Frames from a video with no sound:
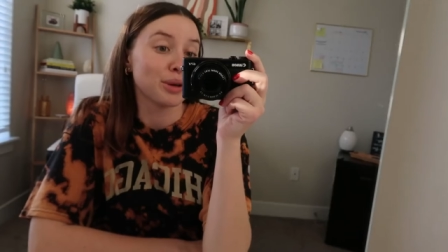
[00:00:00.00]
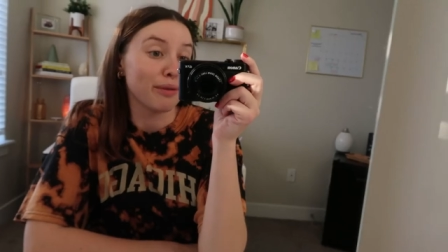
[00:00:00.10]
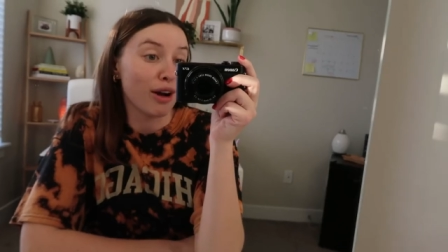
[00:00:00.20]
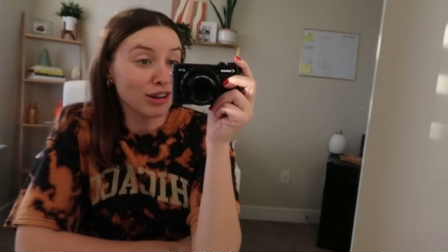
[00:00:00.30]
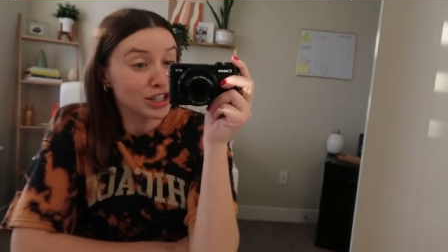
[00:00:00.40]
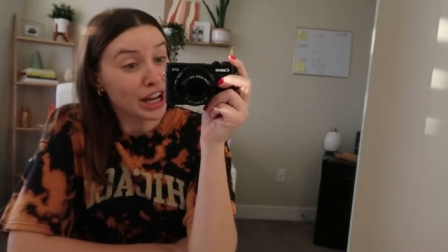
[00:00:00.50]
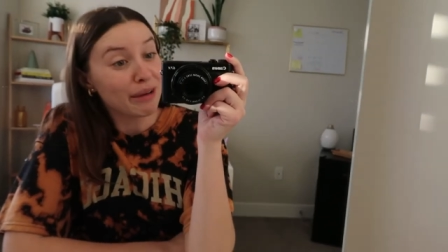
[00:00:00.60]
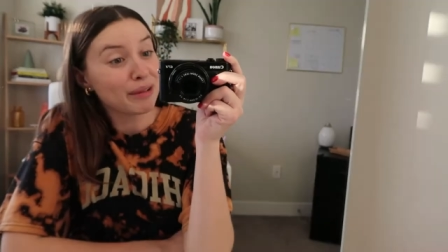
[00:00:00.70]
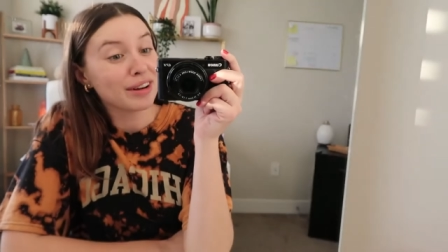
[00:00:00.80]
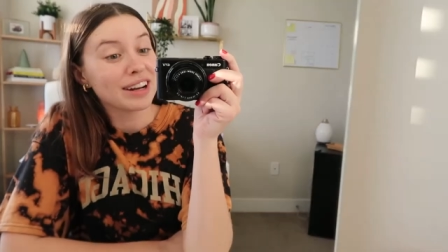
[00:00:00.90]
So I'm all
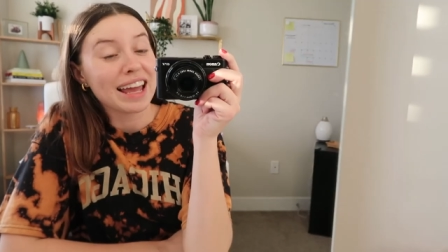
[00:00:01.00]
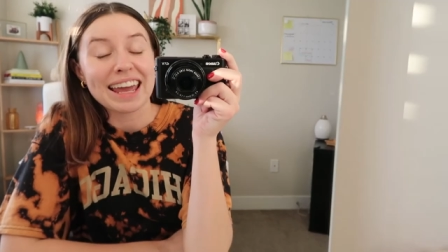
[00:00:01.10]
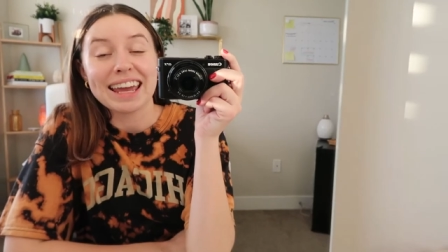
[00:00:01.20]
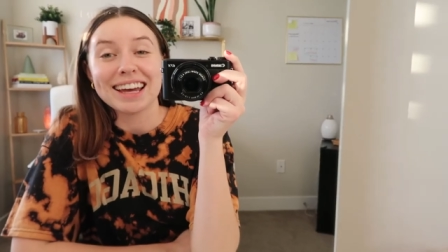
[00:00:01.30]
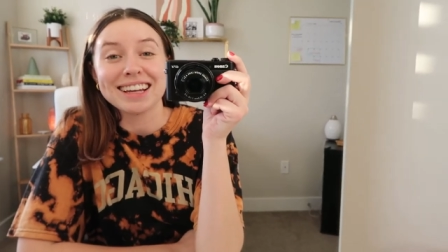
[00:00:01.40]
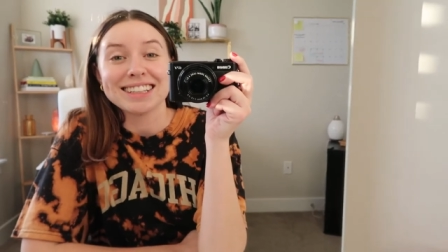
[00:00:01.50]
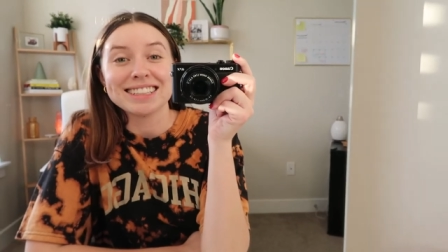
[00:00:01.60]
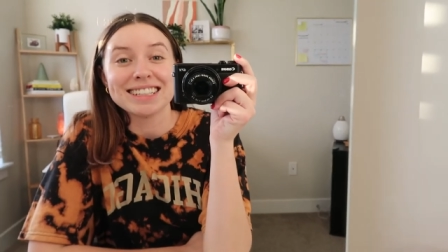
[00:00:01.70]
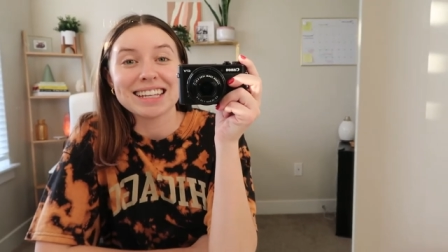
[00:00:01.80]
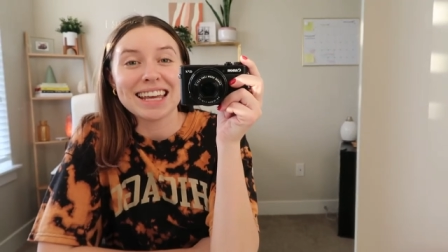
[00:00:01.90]
showered
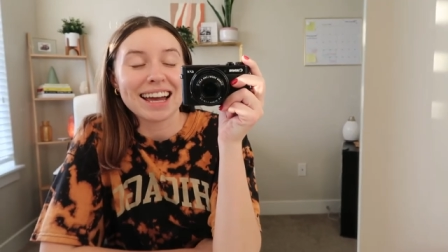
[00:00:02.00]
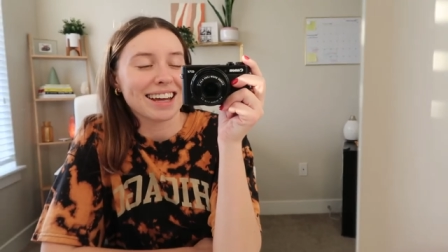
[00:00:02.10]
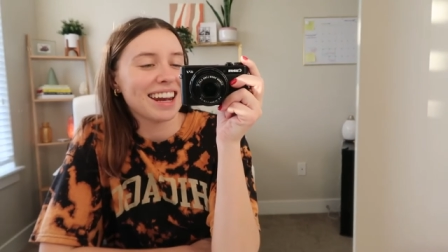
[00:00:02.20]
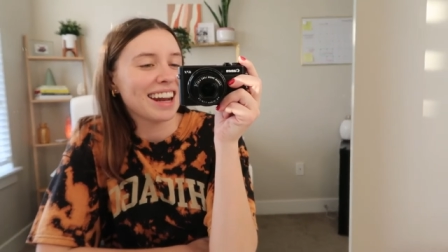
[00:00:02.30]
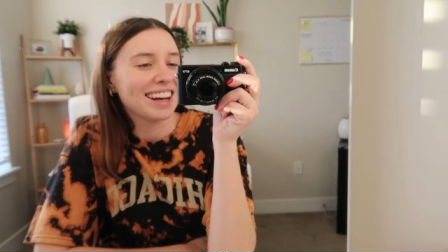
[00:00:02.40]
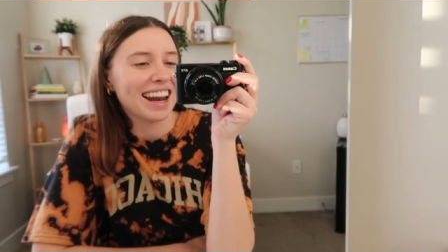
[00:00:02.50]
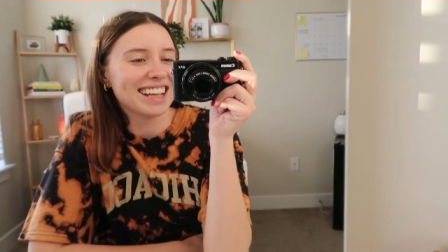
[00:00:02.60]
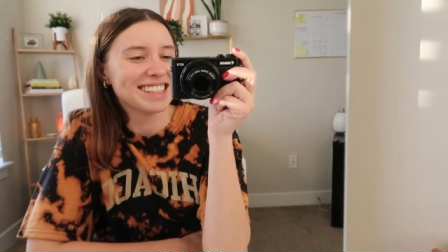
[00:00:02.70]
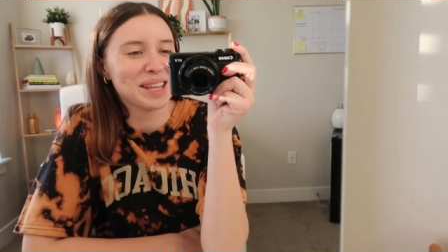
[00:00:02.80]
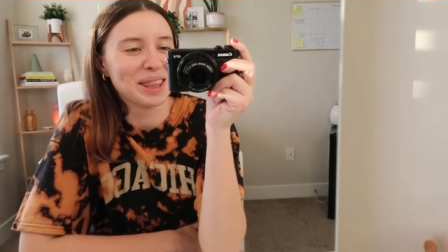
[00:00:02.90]
and yeah, kind of had a
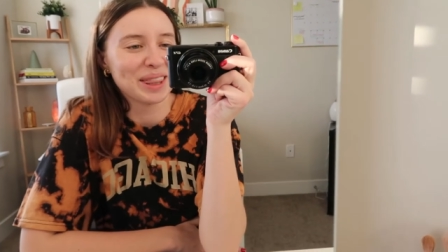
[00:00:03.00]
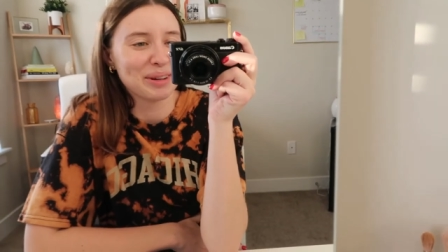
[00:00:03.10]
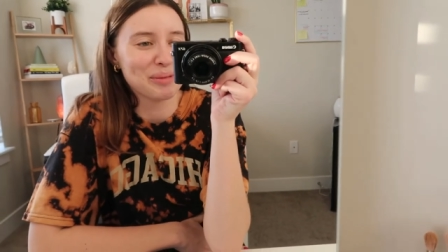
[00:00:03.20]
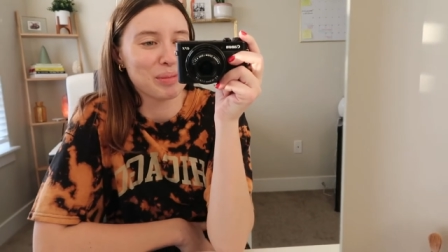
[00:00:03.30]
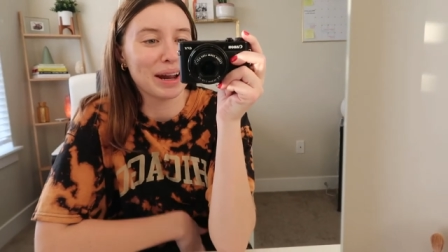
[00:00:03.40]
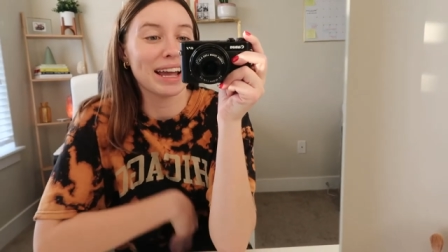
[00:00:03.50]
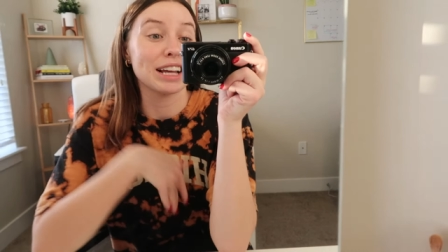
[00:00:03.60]
nice little break.